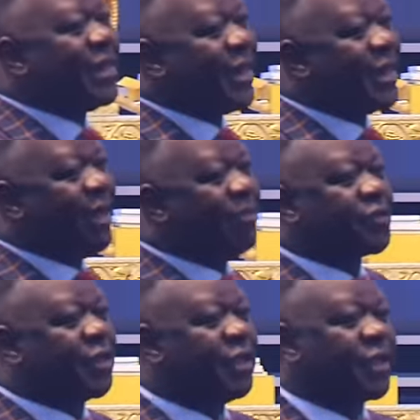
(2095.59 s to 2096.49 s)
the name
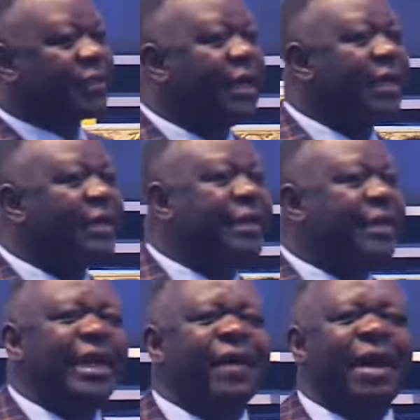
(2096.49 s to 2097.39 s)
of Jesus,
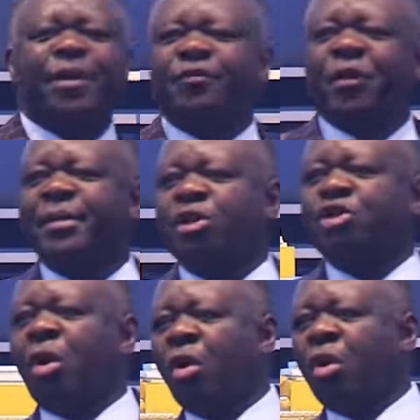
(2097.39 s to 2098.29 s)
deliver me from the
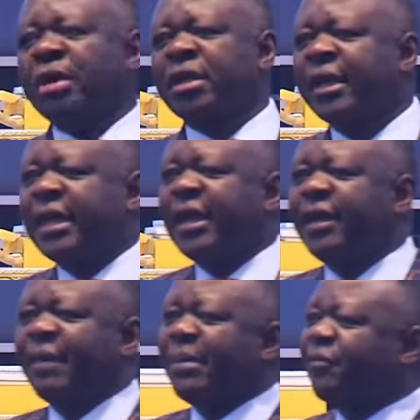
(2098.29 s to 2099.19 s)
sword.
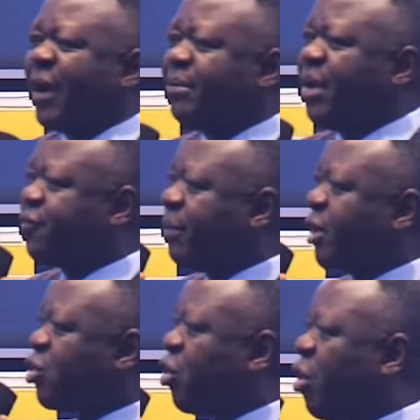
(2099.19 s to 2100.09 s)
Deliver my family from
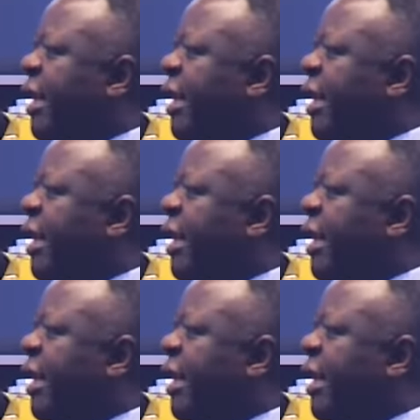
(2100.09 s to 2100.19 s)
the sword.